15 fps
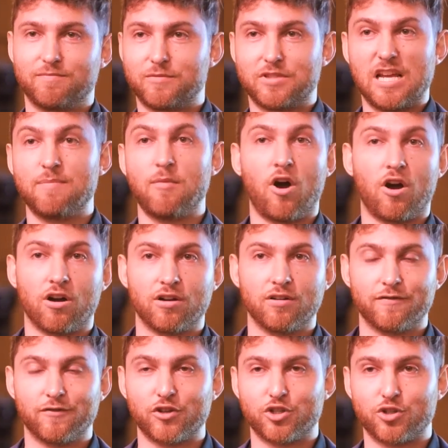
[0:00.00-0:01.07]
some are
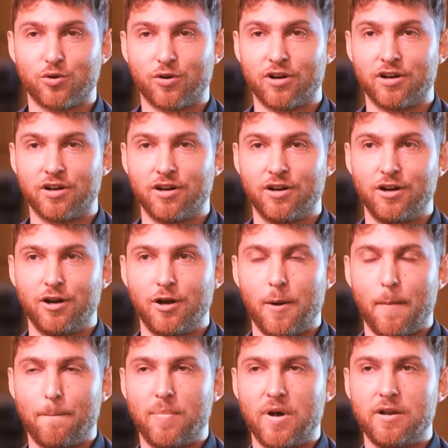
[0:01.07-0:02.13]
for sure,
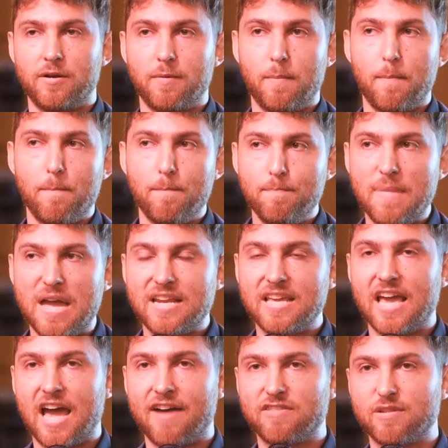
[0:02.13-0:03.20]
but many
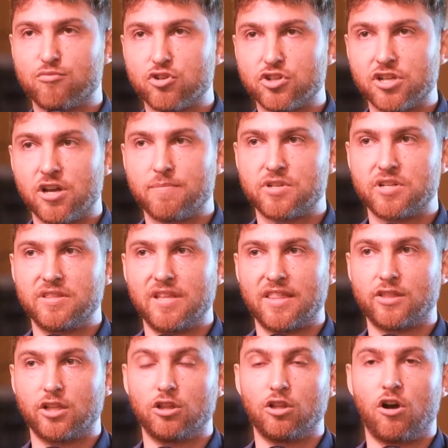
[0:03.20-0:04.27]
have the presumption
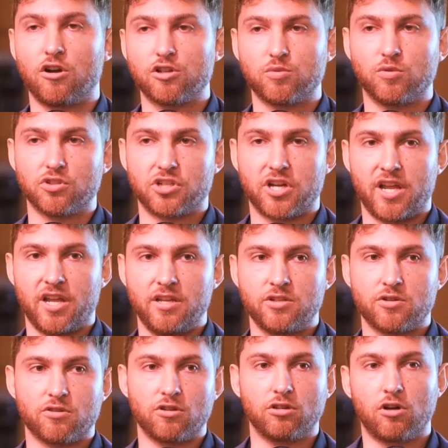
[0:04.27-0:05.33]
that the laws will
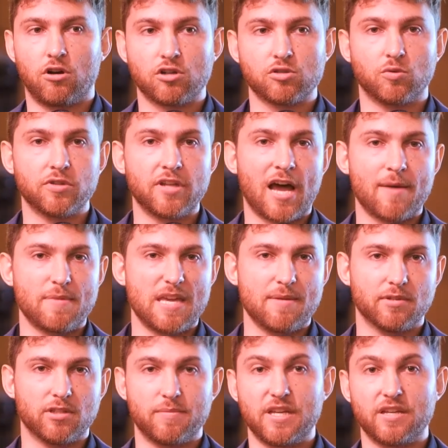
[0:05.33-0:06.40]
change or the laws will not be
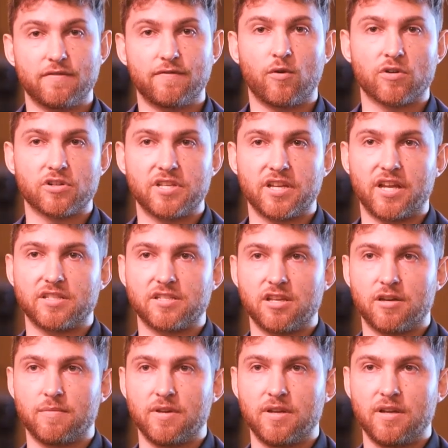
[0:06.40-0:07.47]
able to be enforced against them.